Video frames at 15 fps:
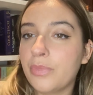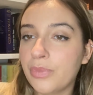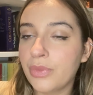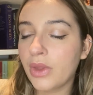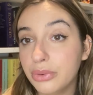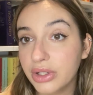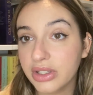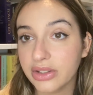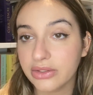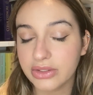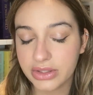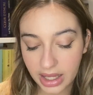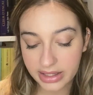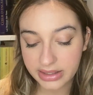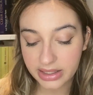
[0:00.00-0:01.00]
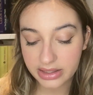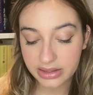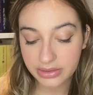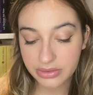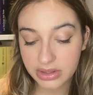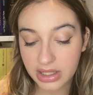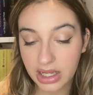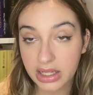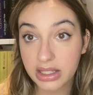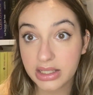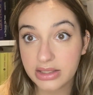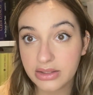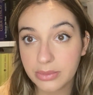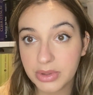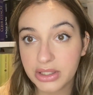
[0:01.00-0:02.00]
present. At the end I was like, it's
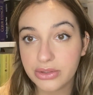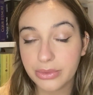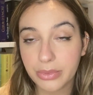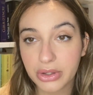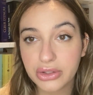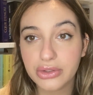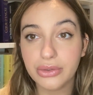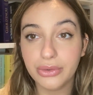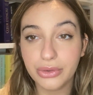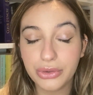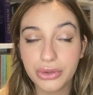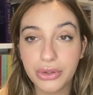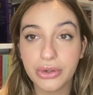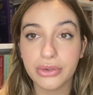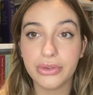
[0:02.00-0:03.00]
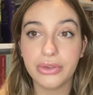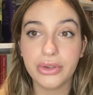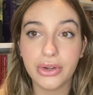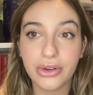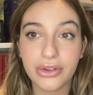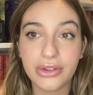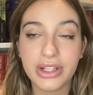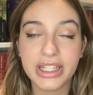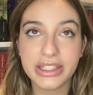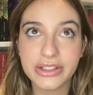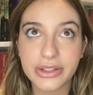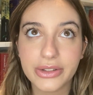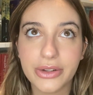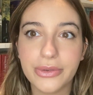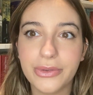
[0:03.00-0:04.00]
a bit too much, you don't know each
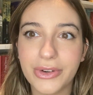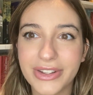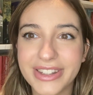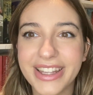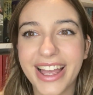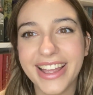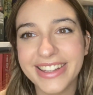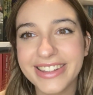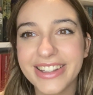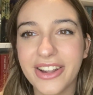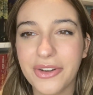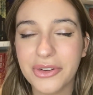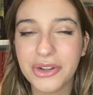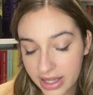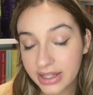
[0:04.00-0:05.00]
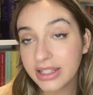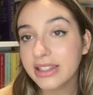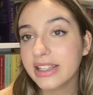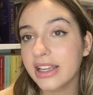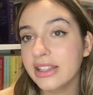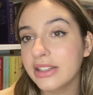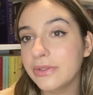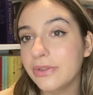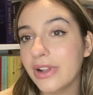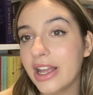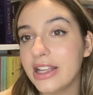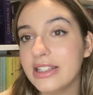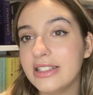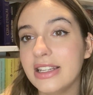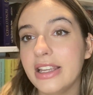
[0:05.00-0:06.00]
other for that long. And in Garnet
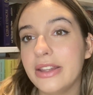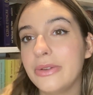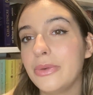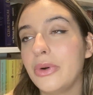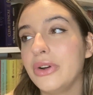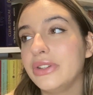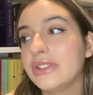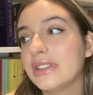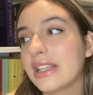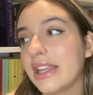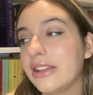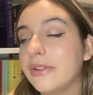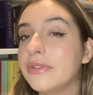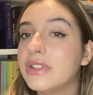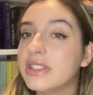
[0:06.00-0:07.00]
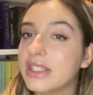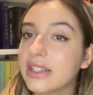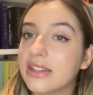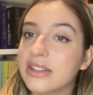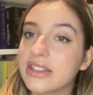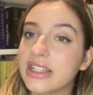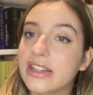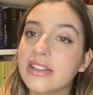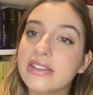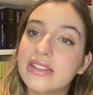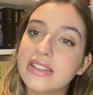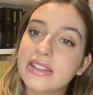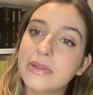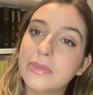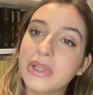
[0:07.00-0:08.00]
Flats it was kind of second
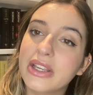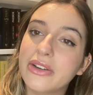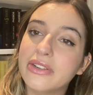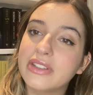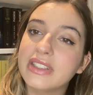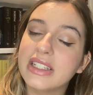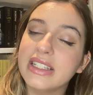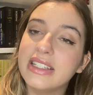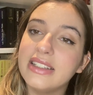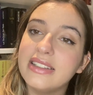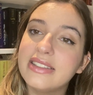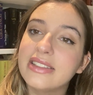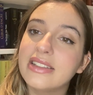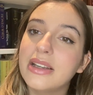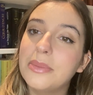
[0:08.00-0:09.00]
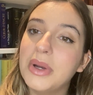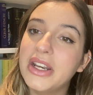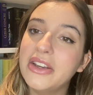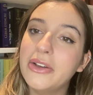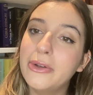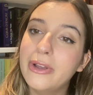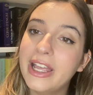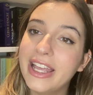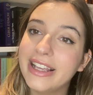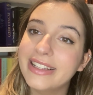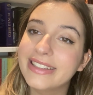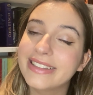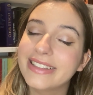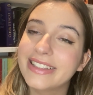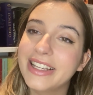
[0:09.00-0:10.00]
chance because it is about her
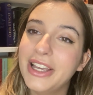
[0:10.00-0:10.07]
ex